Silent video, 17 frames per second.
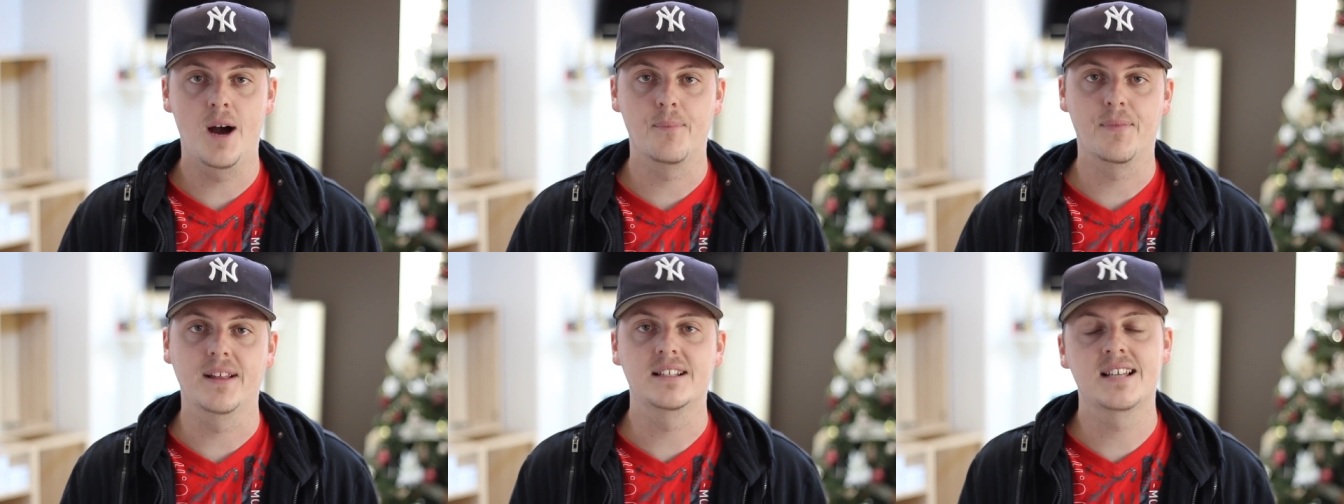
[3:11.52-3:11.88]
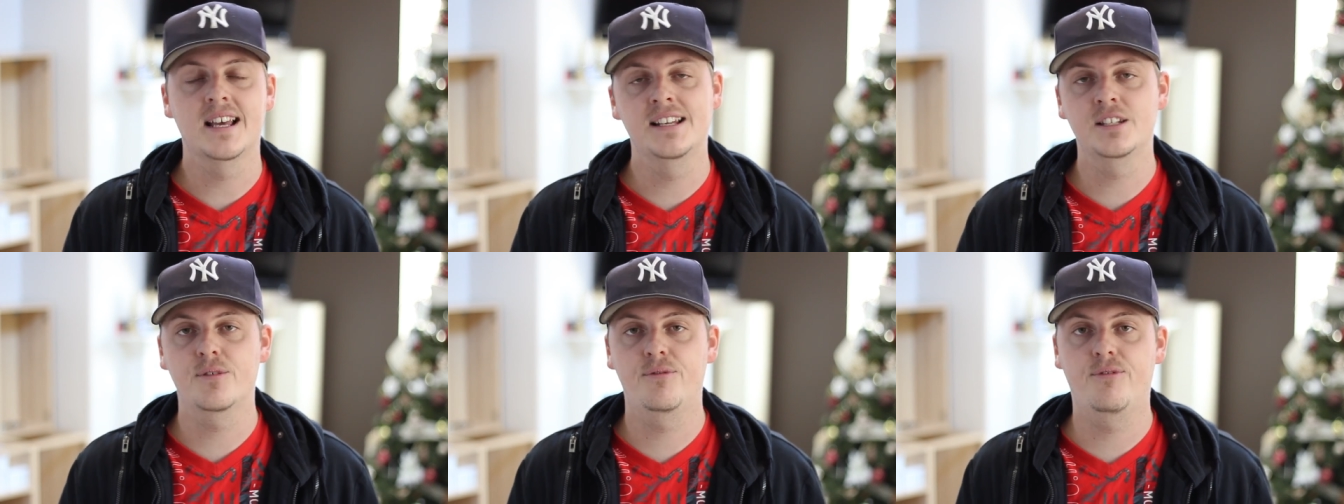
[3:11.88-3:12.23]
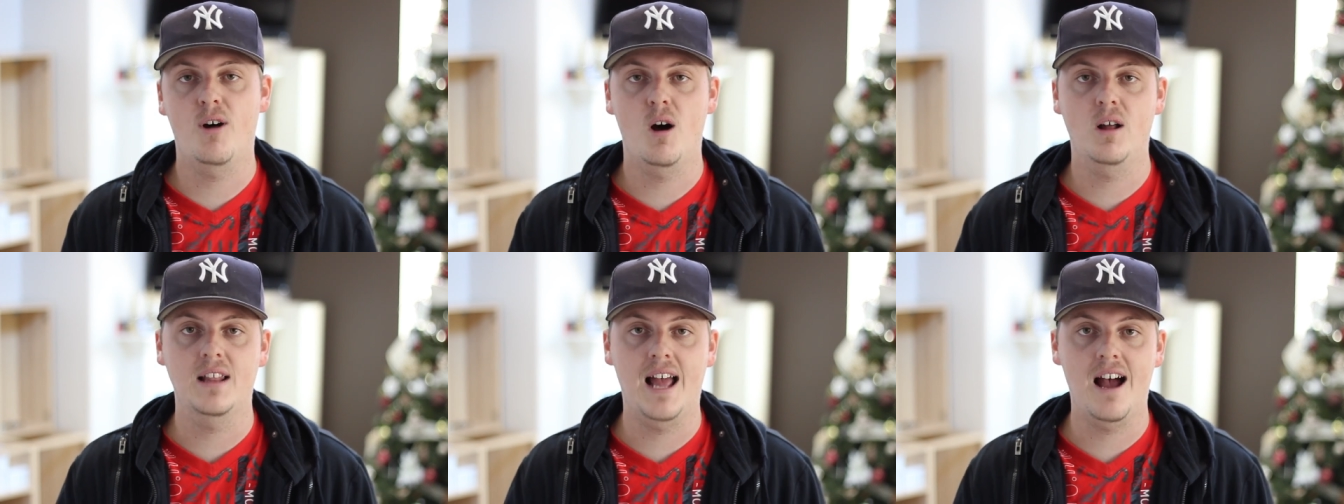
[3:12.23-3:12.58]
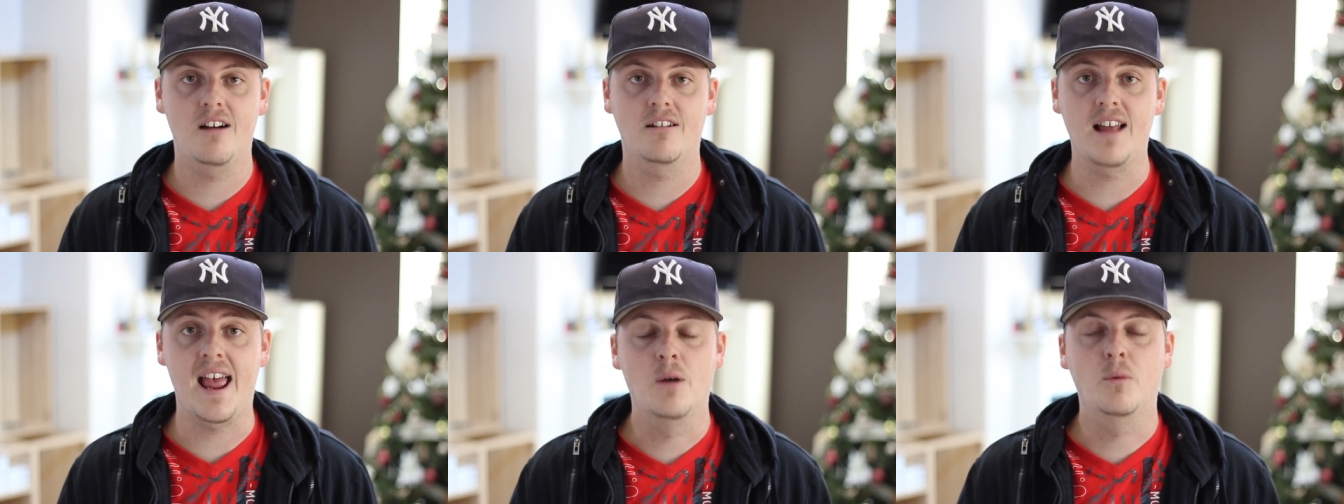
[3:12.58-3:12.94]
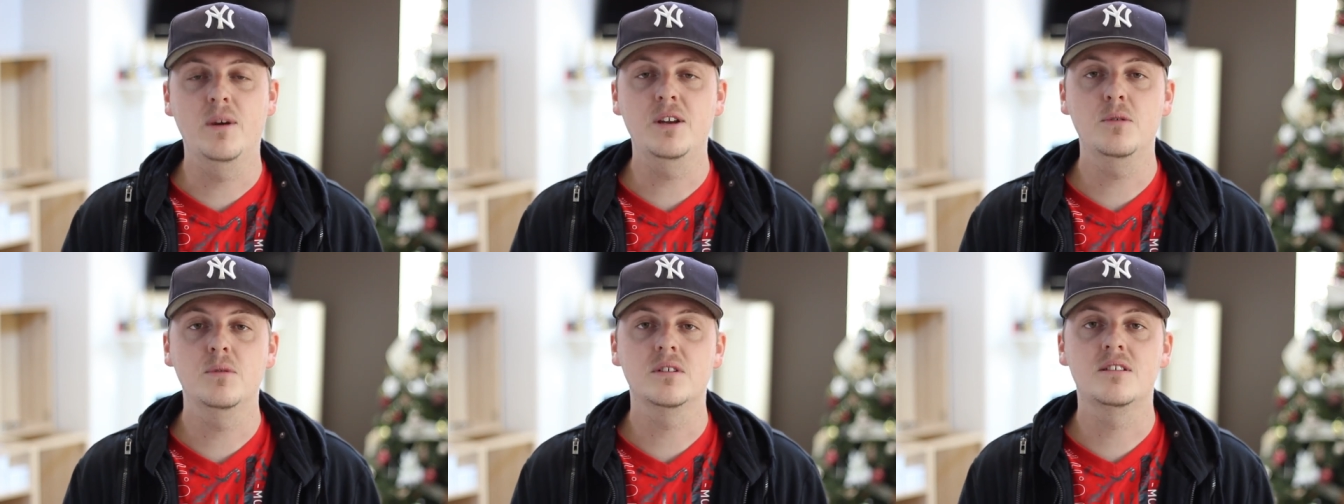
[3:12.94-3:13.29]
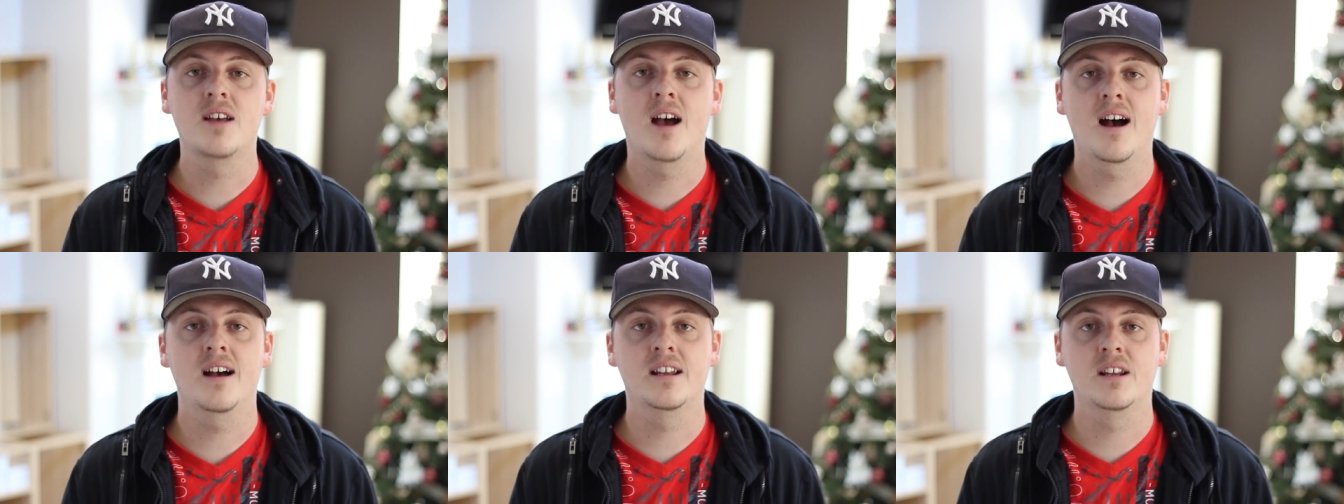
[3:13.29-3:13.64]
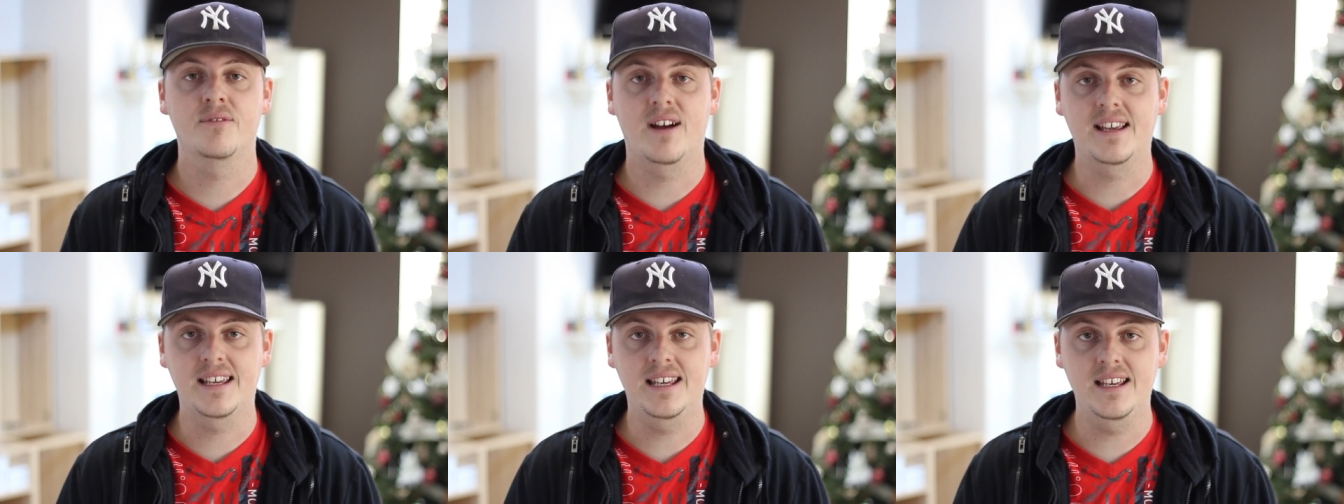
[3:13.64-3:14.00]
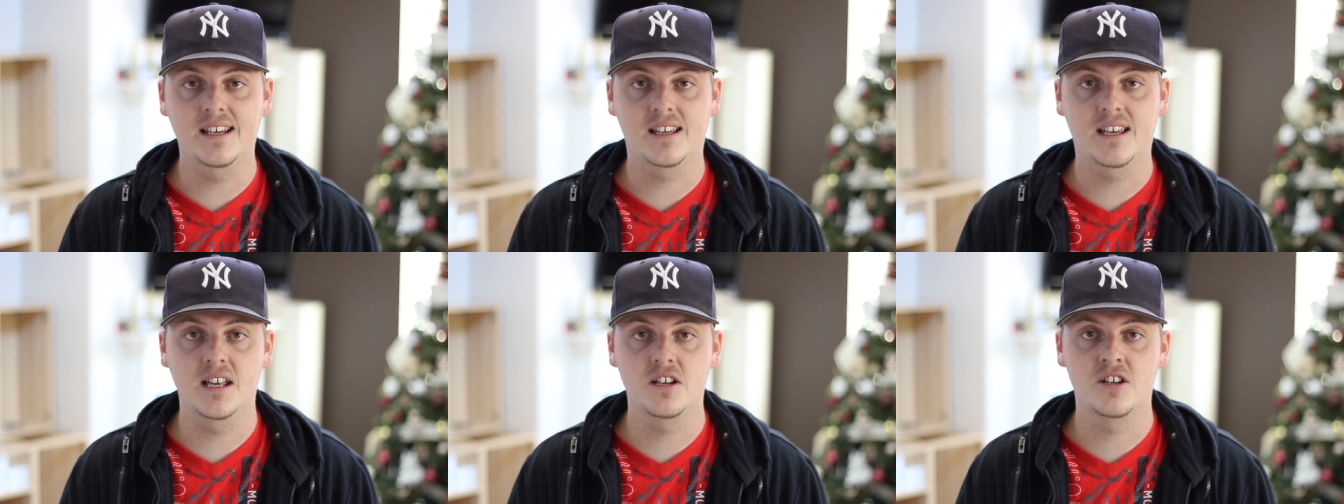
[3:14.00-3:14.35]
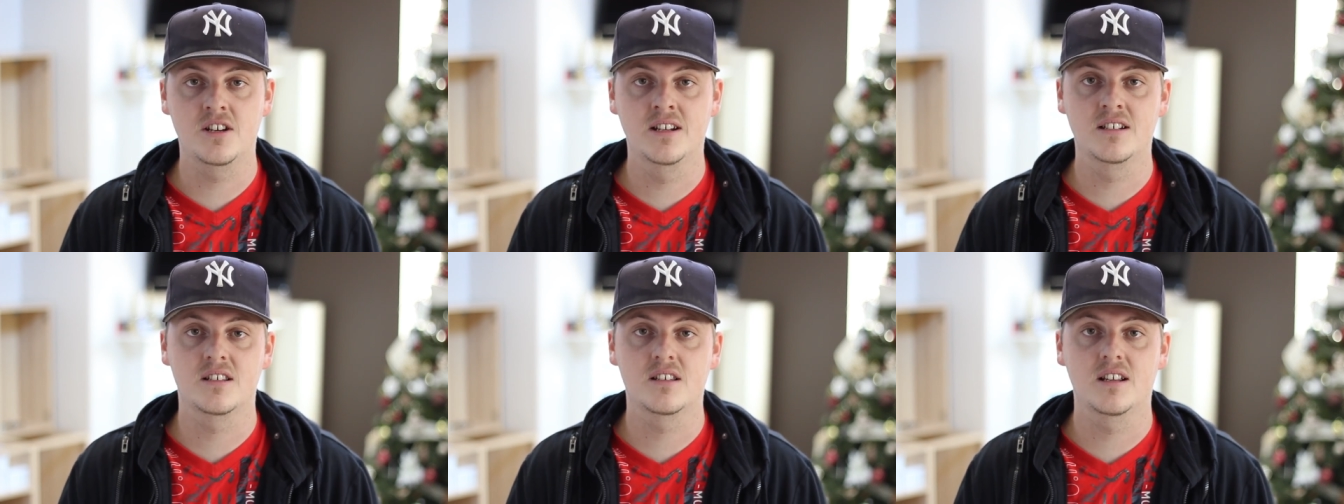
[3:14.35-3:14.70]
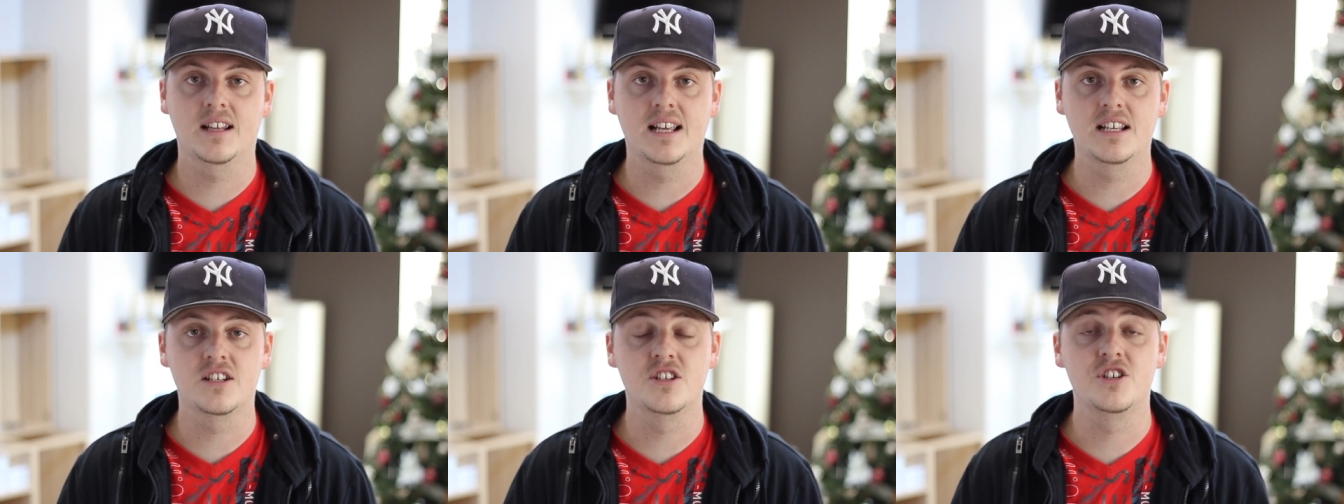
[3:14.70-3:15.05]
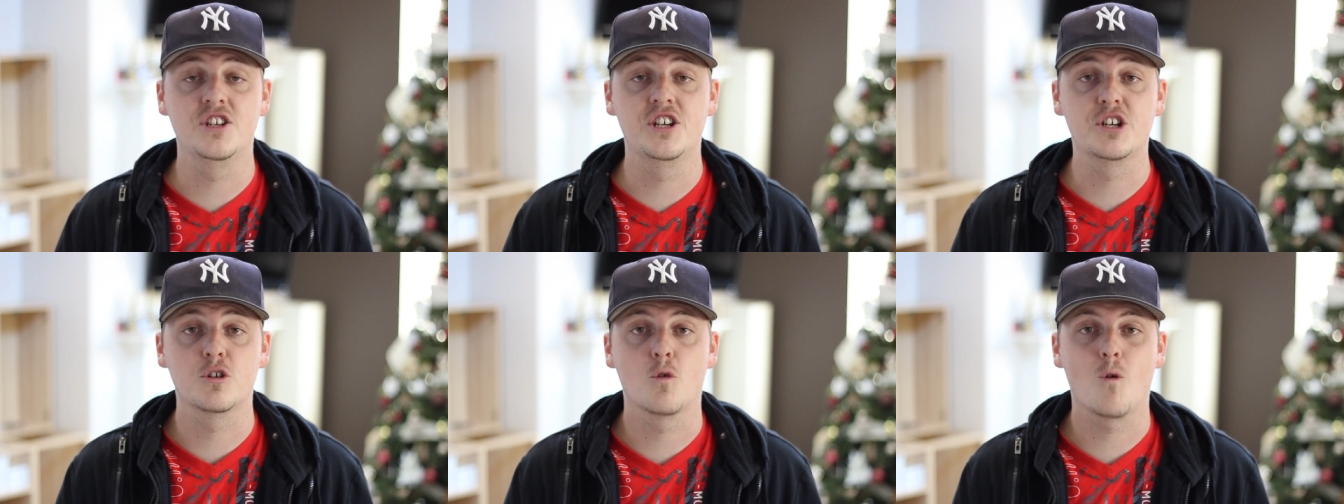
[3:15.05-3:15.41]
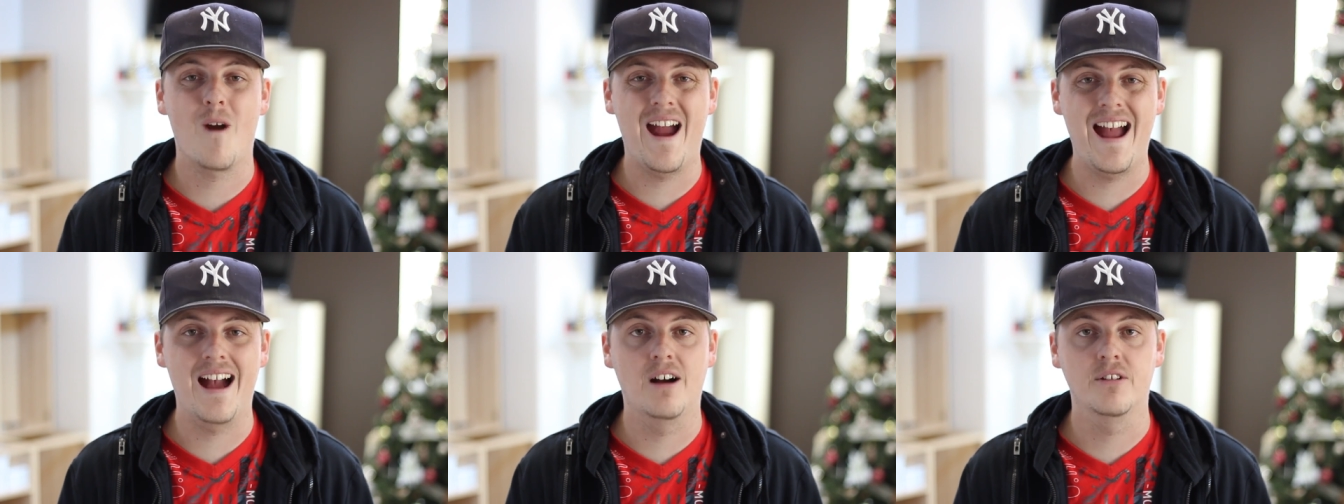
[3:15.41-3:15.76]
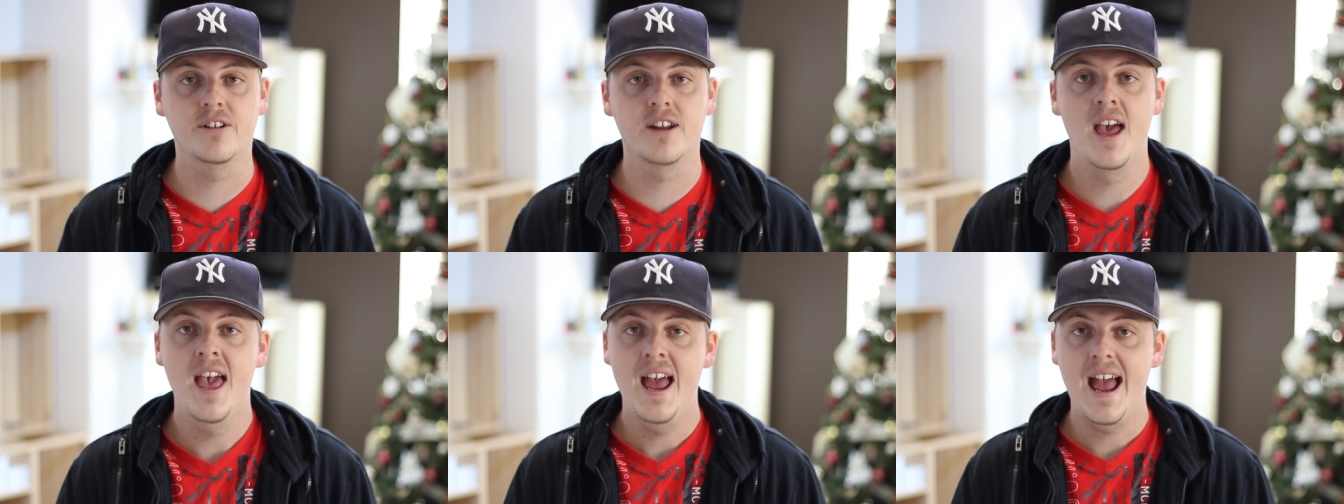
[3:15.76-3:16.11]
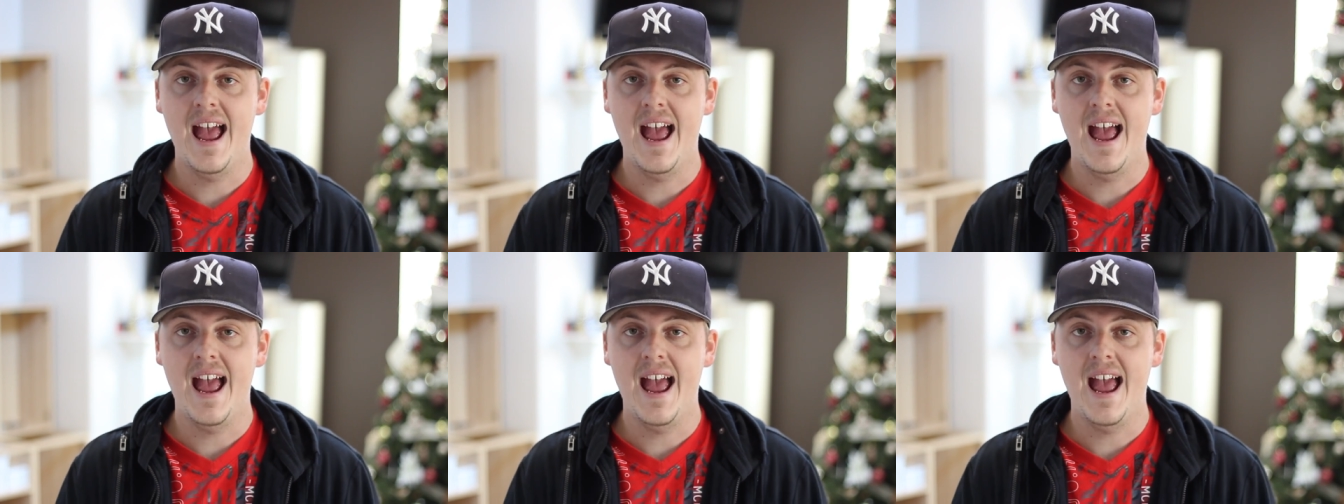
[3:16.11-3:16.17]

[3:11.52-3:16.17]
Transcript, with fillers: Um, they tend to fall out, and we do a ton of IKEA kitchen installations year-round,